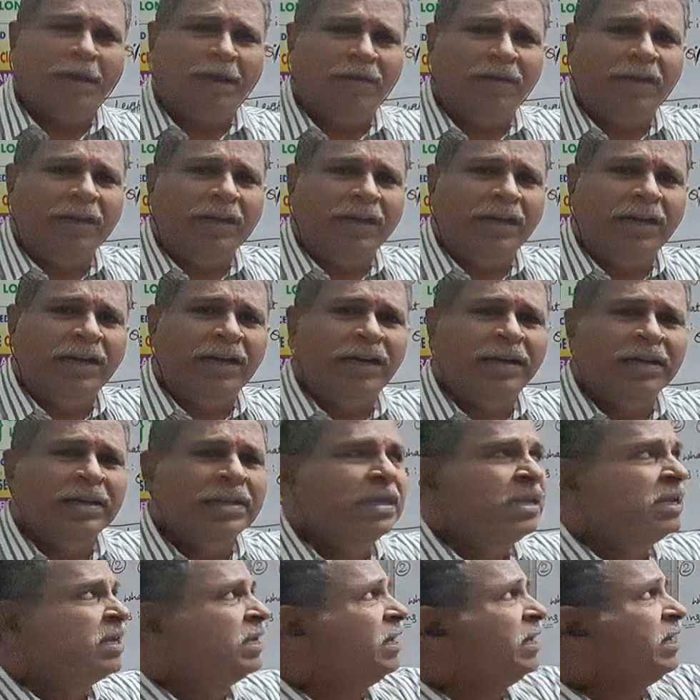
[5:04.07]
giving here,
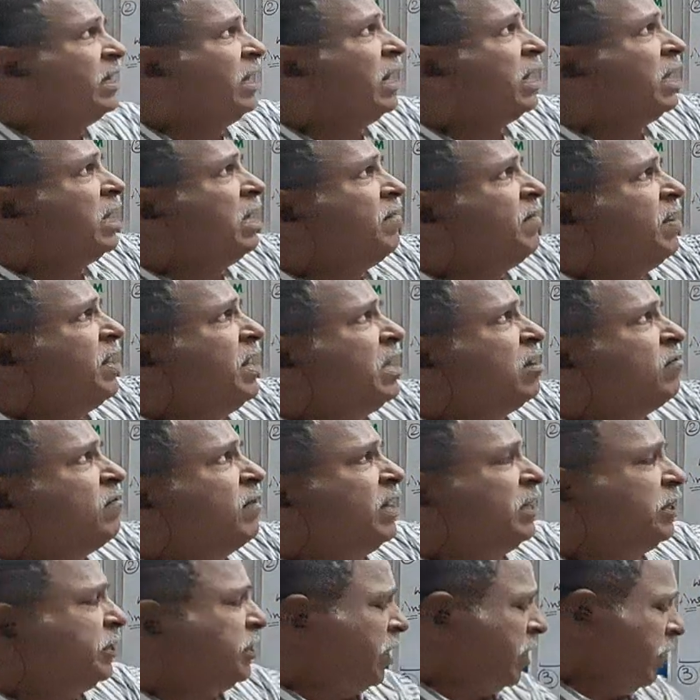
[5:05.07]
in a given
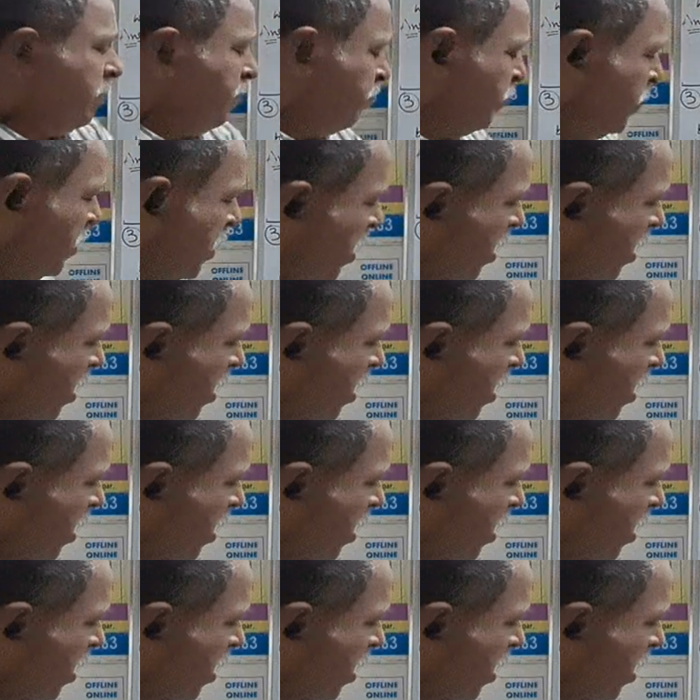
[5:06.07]
equation,